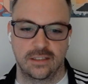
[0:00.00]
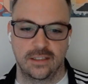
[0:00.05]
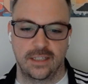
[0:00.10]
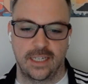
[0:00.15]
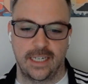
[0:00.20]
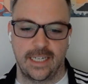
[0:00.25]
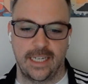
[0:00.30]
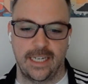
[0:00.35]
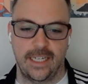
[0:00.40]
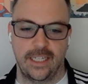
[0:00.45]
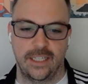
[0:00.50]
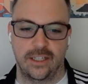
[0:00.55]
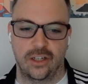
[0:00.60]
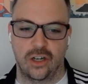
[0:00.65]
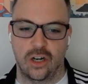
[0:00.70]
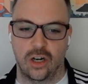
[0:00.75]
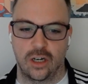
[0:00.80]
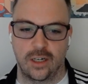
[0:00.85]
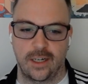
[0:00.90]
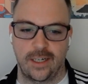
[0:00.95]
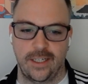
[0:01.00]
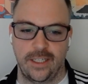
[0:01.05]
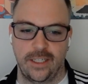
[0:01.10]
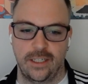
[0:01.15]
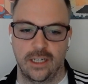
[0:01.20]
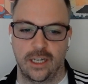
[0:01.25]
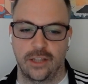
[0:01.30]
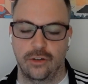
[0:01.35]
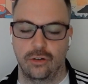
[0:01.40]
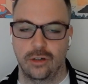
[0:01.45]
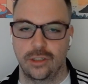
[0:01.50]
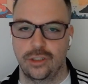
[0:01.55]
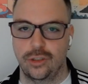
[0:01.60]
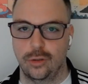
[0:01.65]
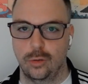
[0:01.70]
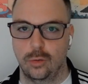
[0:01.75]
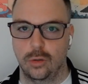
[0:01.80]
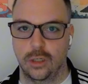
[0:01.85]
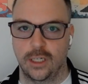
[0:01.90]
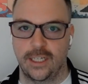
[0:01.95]
at getting the card I need, either a
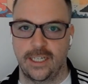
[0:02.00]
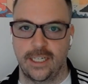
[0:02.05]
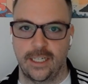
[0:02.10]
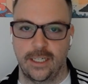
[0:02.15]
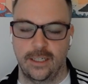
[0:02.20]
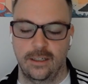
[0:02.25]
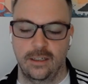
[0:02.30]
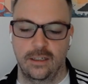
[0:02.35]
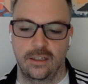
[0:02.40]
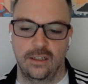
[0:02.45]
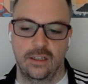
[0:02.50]
2 or a king,